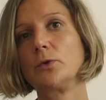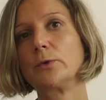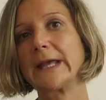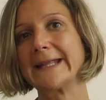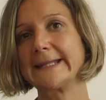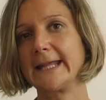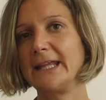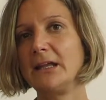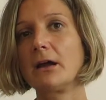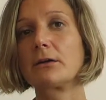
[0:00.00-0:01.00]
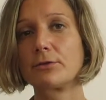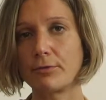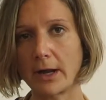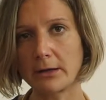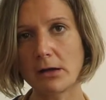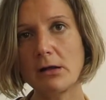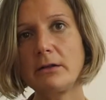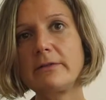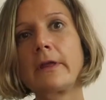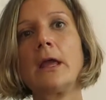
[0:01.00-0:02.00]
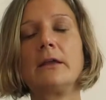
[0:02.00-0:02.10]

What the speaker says: you can hear crackles,